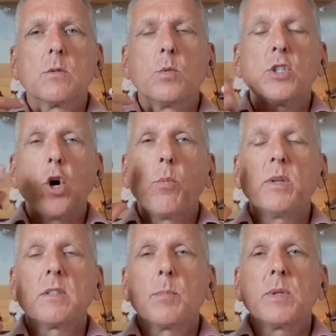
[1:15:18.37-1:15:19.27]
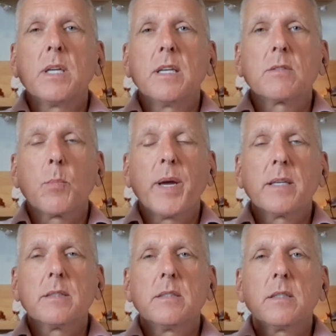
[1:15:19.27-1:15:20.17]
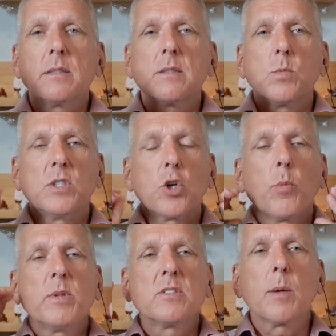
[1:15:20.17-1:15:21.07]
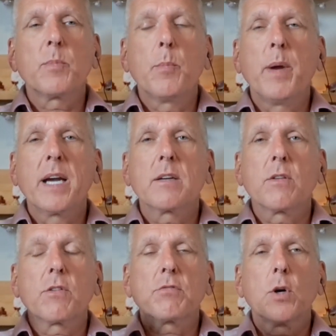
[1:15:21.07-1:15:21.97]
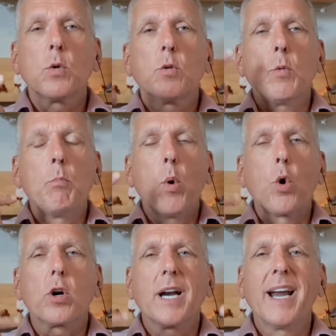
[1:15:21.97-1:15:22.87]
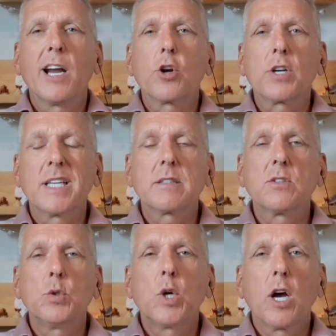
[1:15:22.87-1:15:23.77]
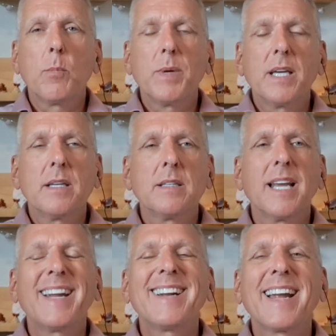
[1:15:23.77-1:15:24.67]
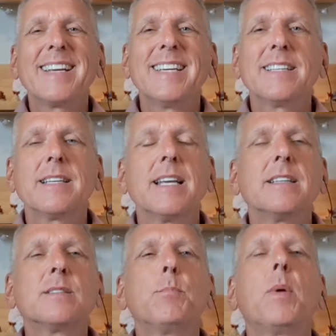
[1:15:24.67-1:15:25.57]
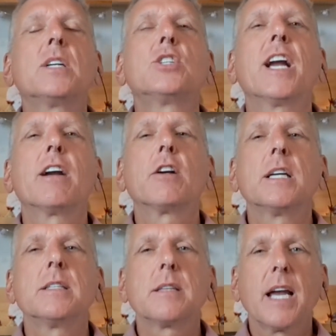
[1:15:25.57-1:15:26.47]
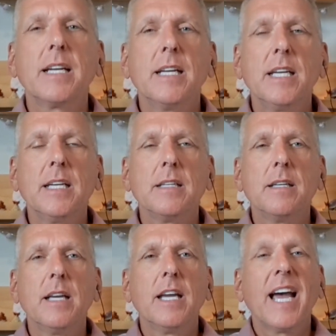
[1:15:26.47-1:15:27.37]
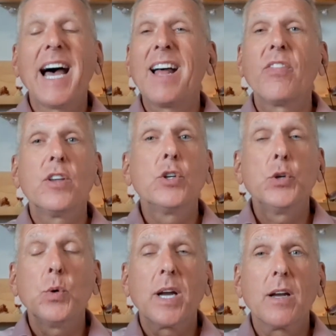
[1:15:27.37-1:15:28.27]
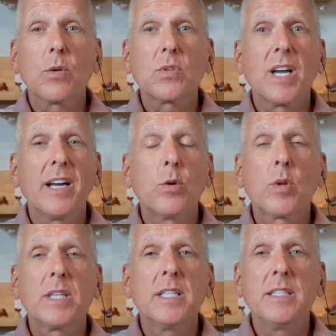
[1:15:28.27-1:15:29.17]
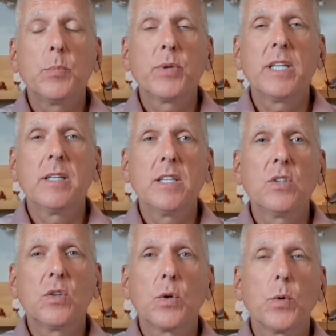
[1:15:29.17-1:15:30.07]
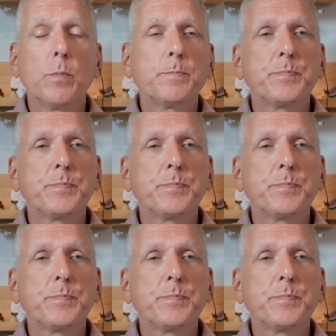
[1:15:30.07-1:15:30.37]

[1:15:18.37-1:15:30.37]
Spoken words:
which opens up the nasal passages, which opens up the back of the throat. More air gets to come in, and I get as much air as I need. On the 2 count, I only need to breathe in 2.